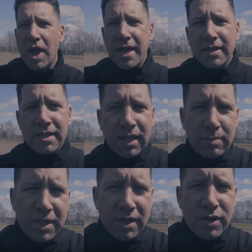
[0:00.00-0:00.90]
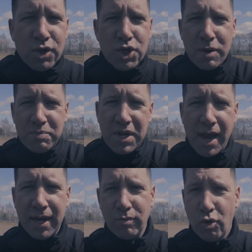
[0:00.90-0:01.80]
Ryan slips into the ship
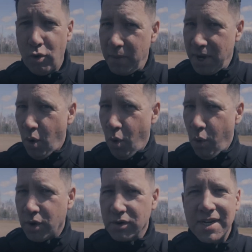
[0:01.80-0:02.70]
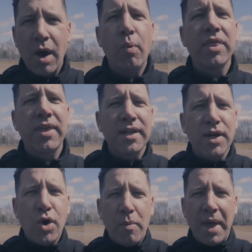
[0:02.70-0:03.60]
dining room and orders. Now, one thing
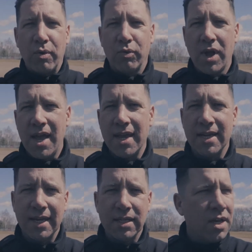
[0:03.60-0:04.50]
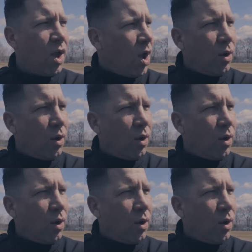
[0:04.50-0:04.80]
to know about Ryan is,